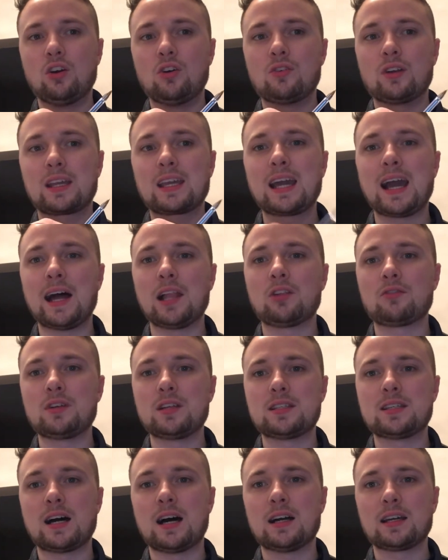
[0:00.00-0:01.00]
or a calorie
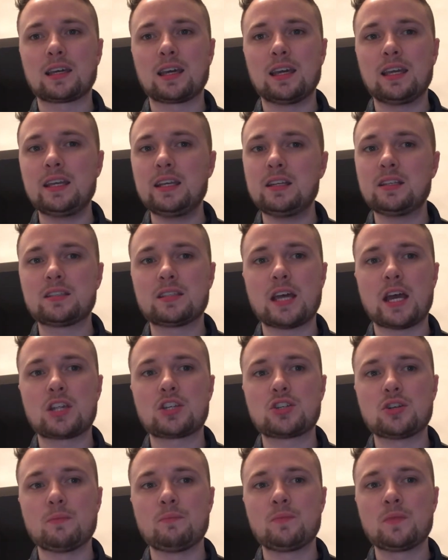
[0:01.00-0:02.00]
target each
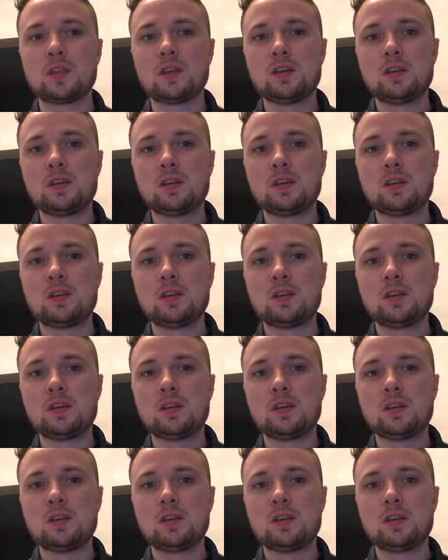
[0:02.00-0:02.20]
session.